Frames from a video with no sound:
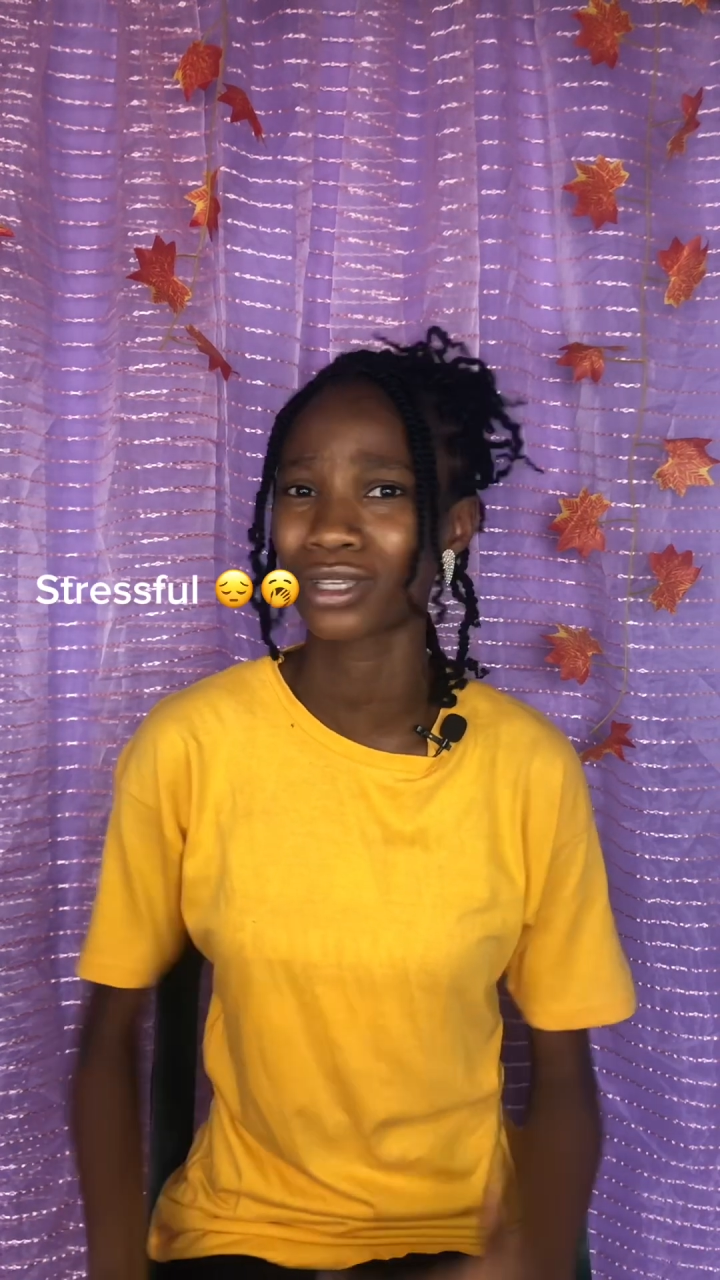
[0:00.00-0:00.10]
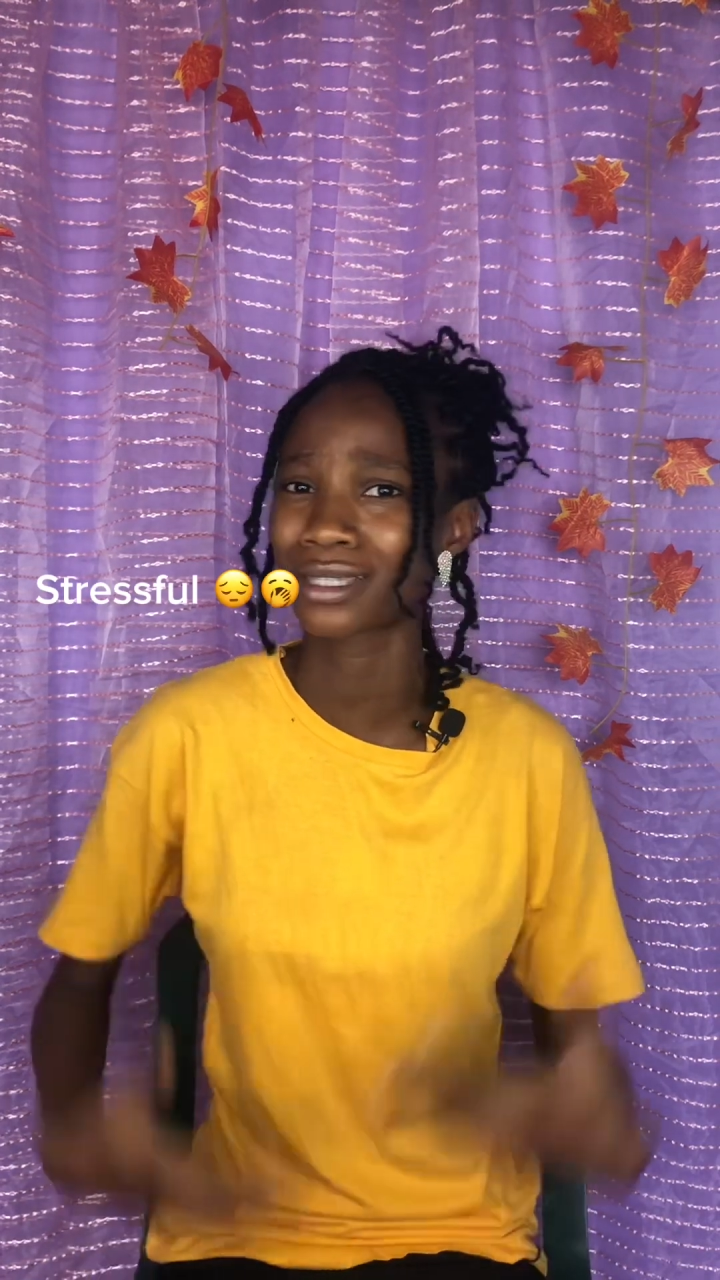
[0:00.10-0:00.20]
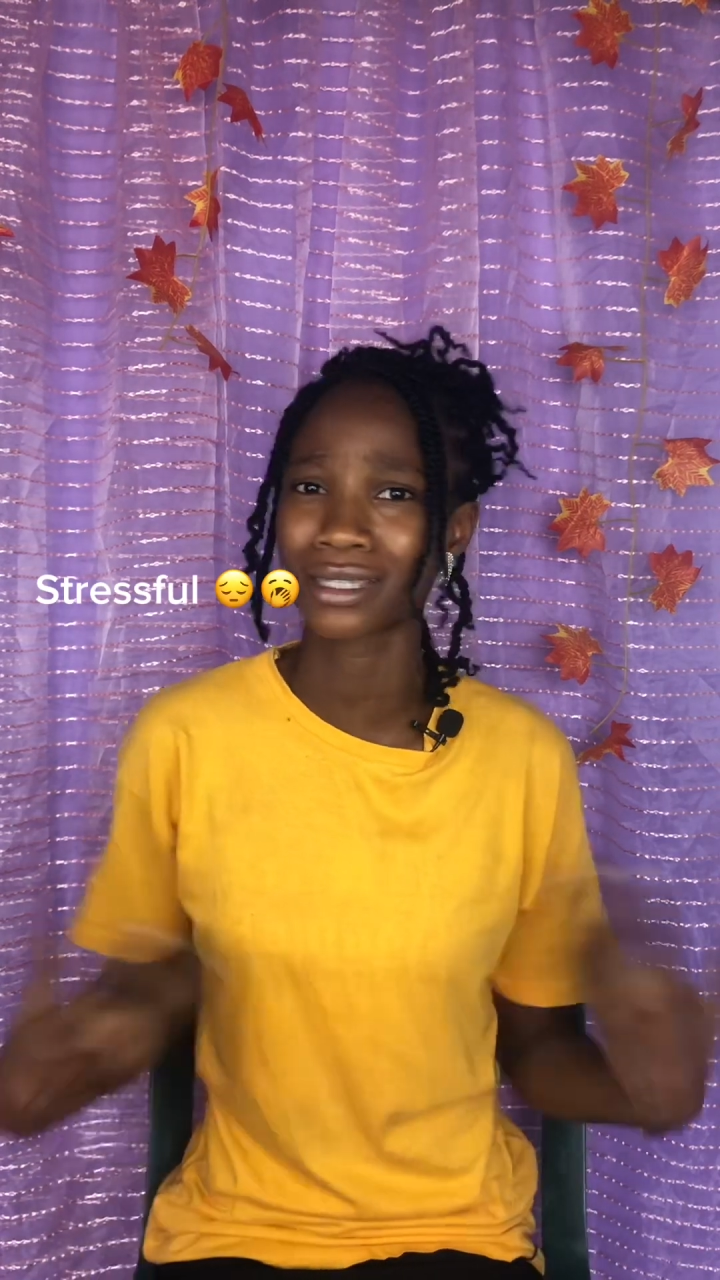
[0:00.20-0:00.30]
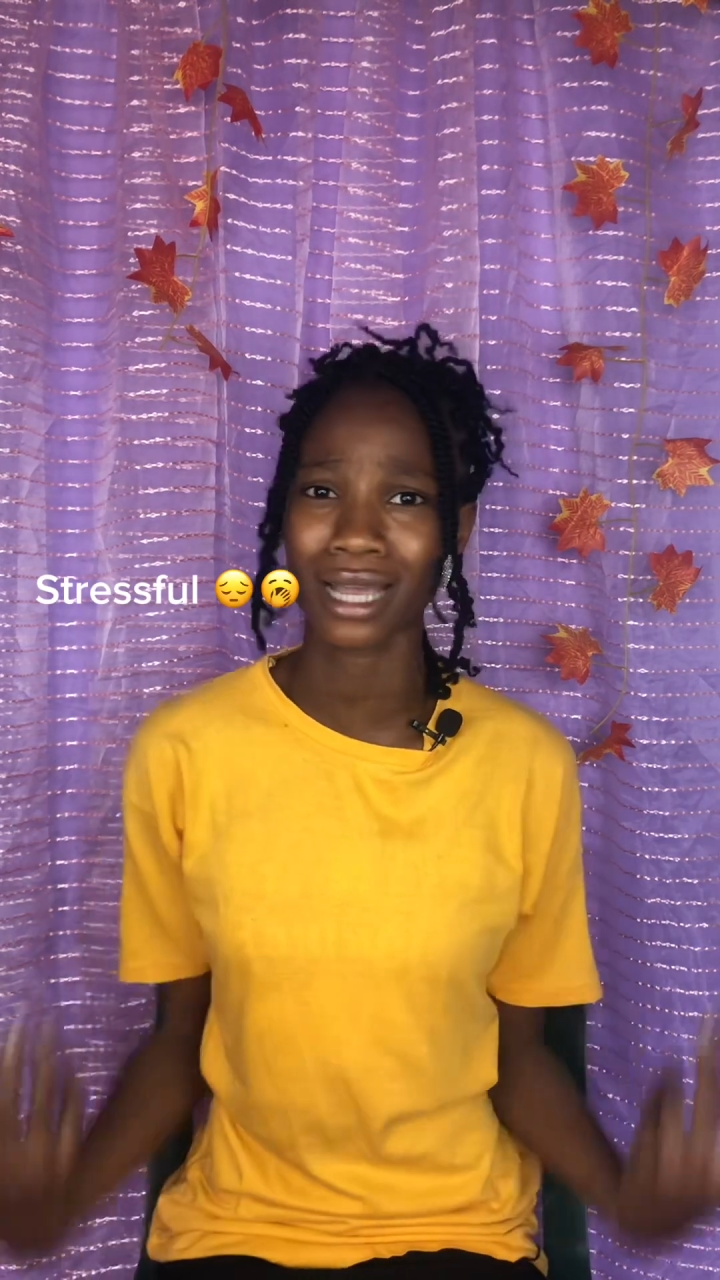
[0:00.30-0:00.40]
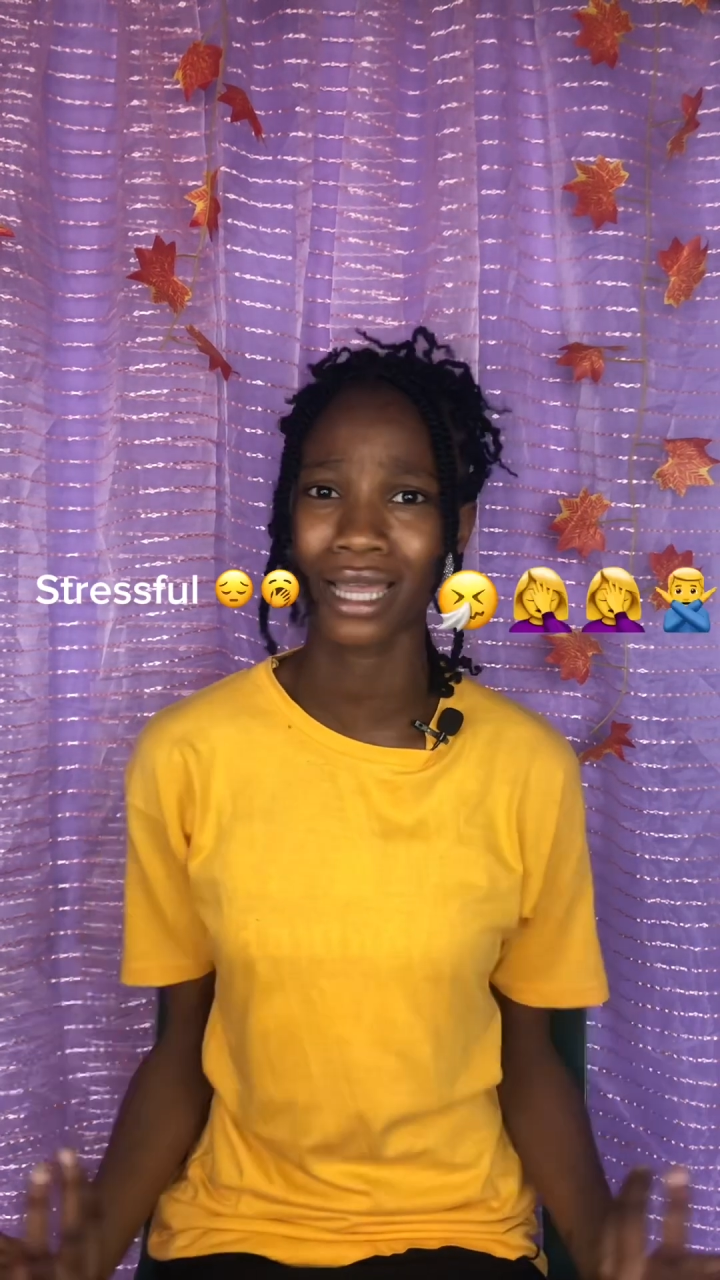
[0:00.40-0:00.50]
It's
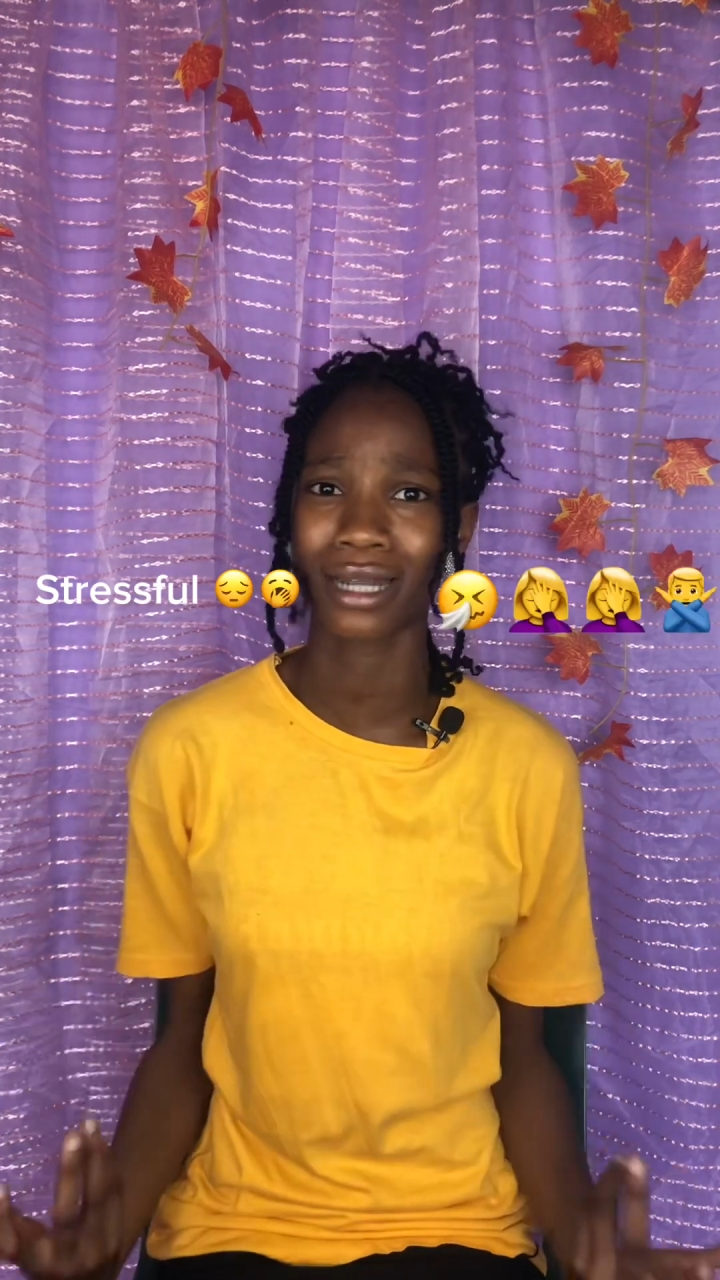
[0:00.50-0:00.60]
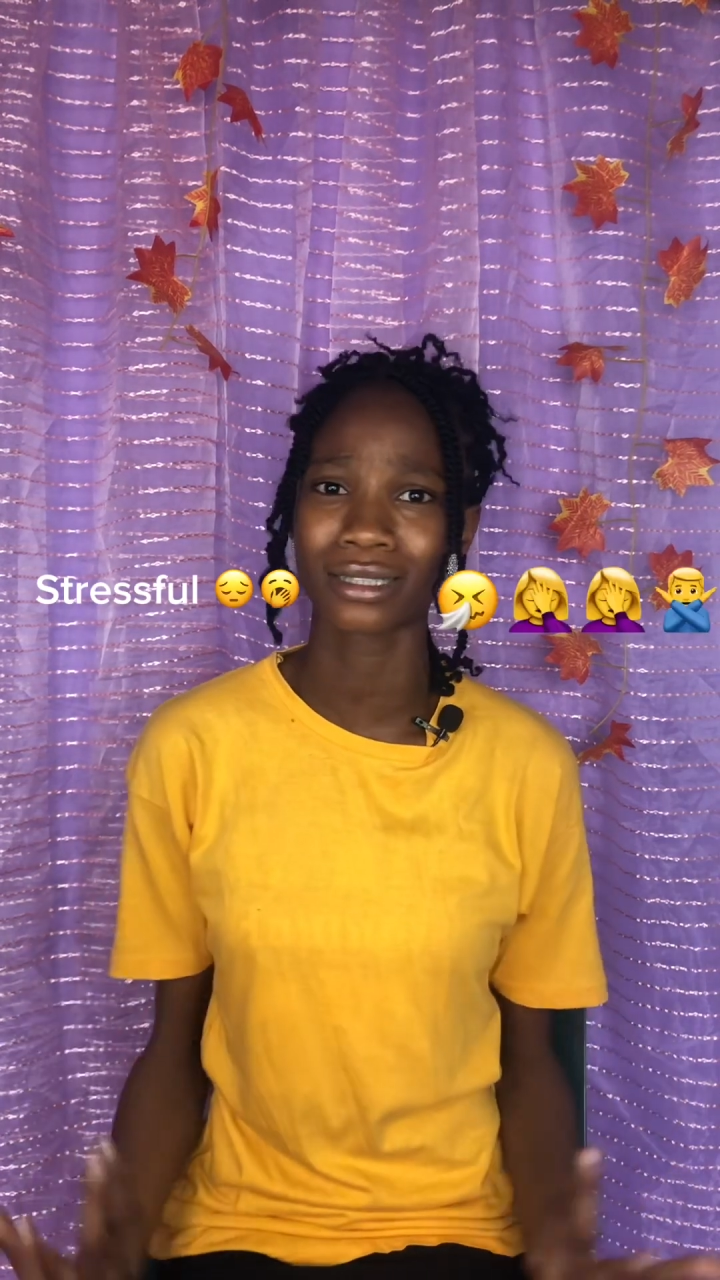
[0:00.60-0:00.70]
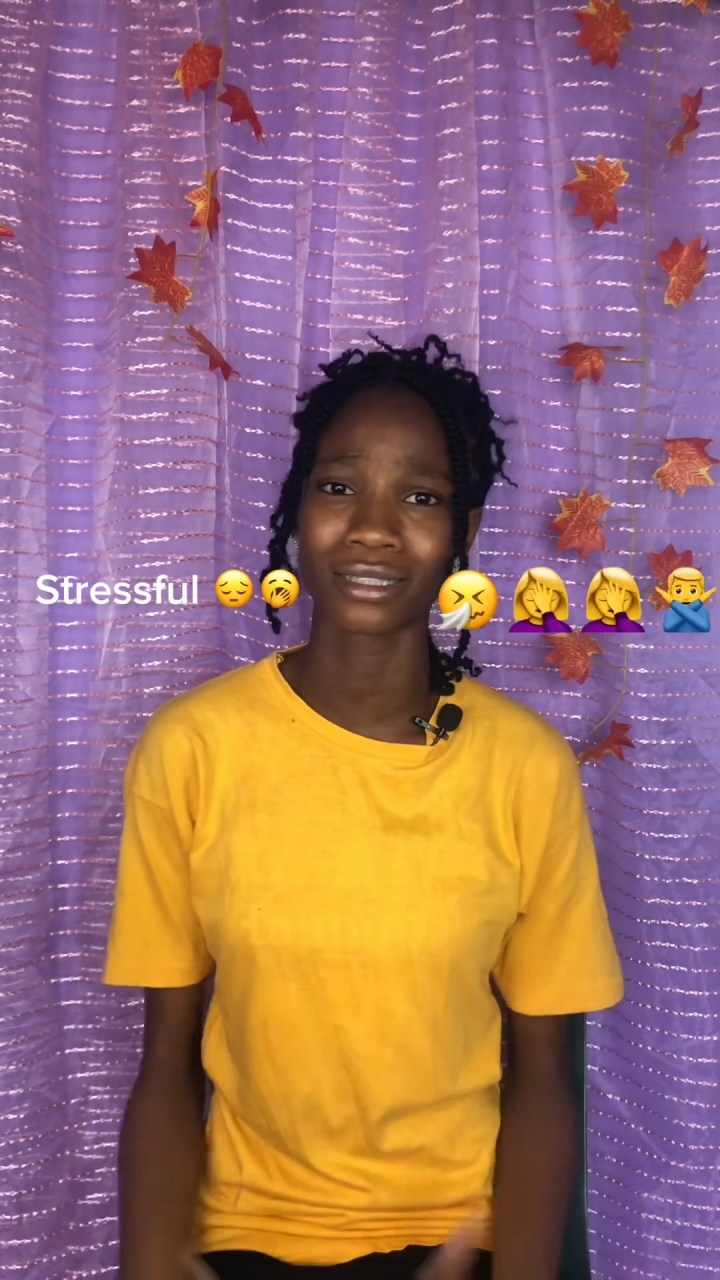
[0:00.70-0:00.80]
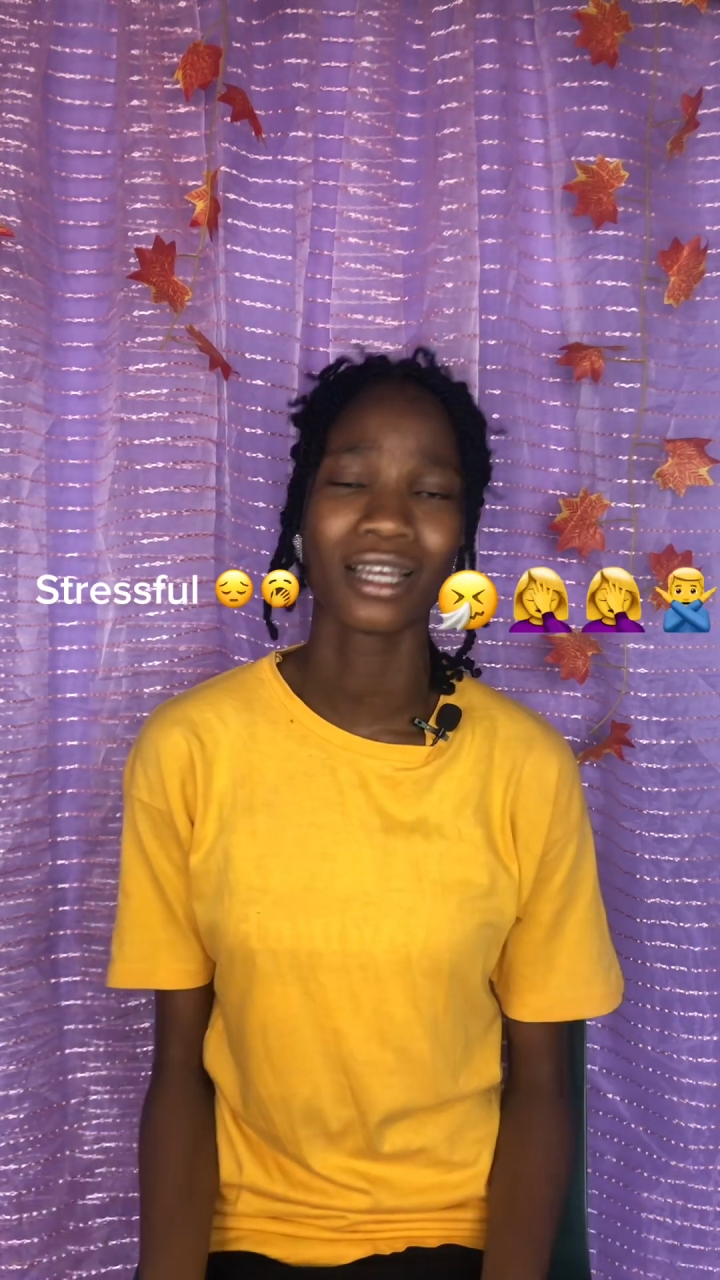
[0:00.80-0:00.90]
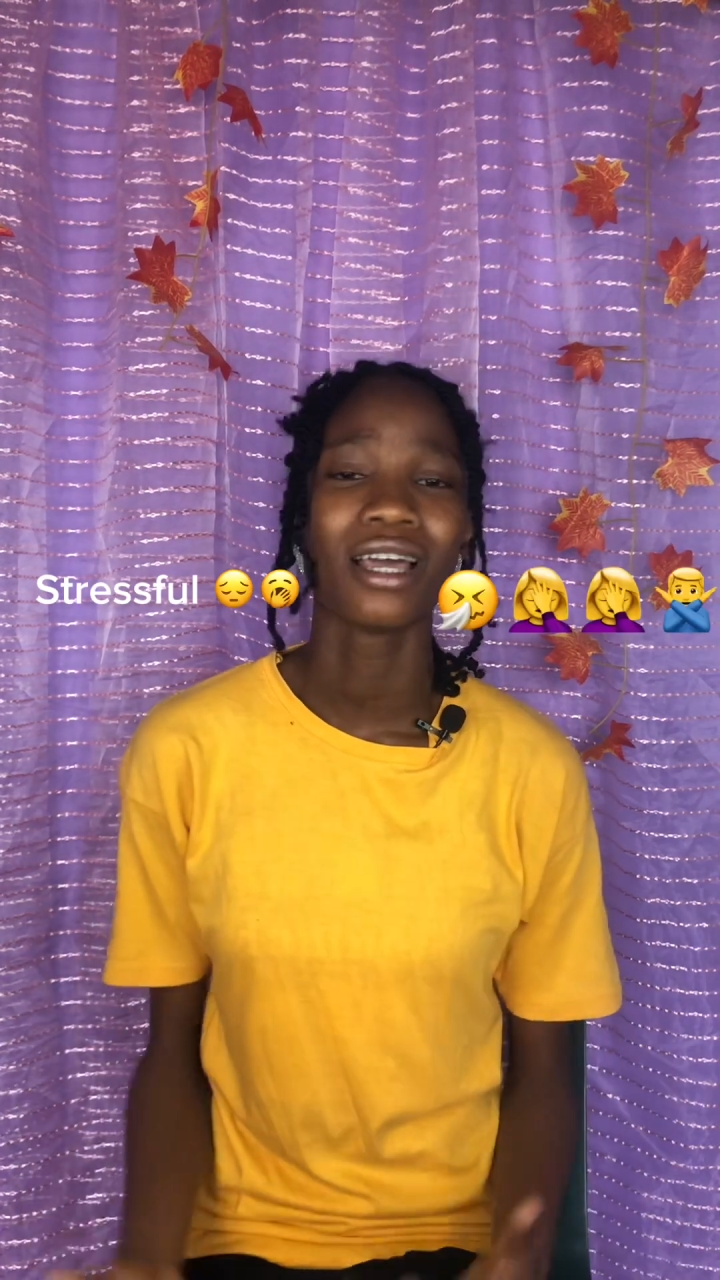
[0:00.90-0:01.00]
tiring.